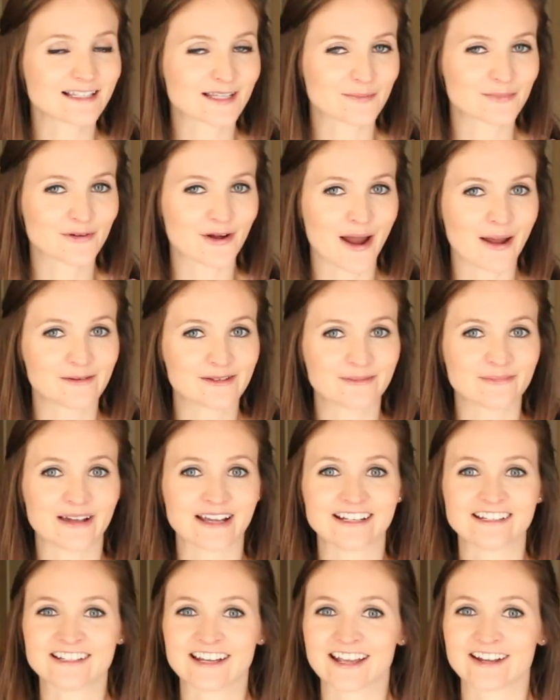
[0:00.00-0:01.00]
subscribe to
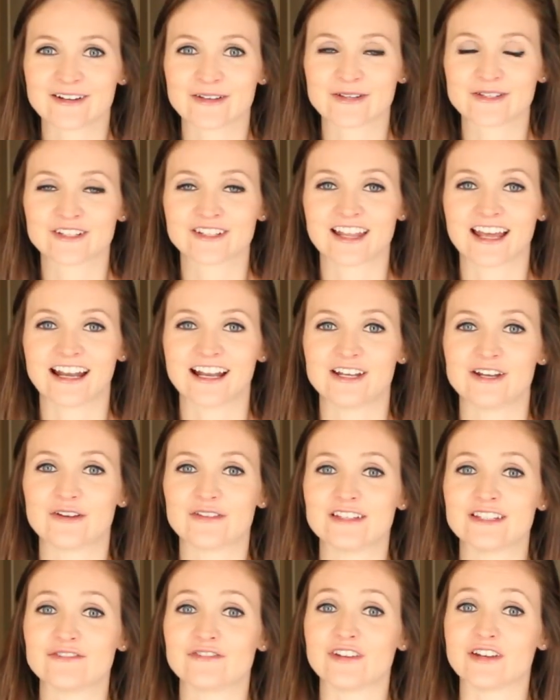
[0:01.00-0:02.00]
my channel so that I know
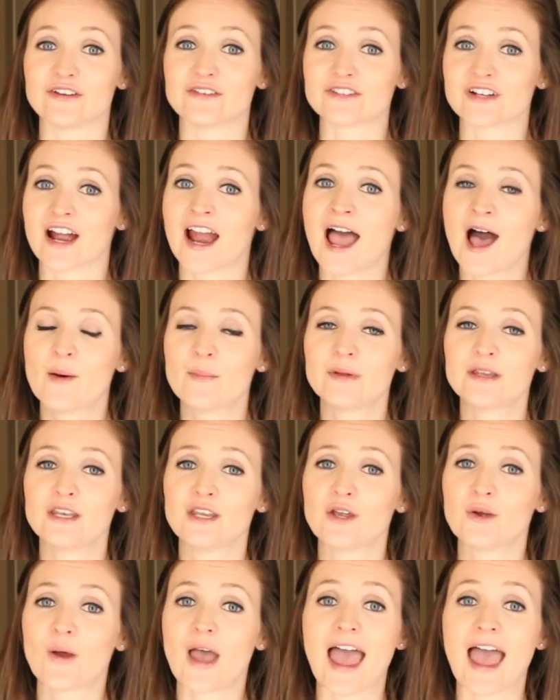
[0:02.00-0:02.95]
these videos are helping you.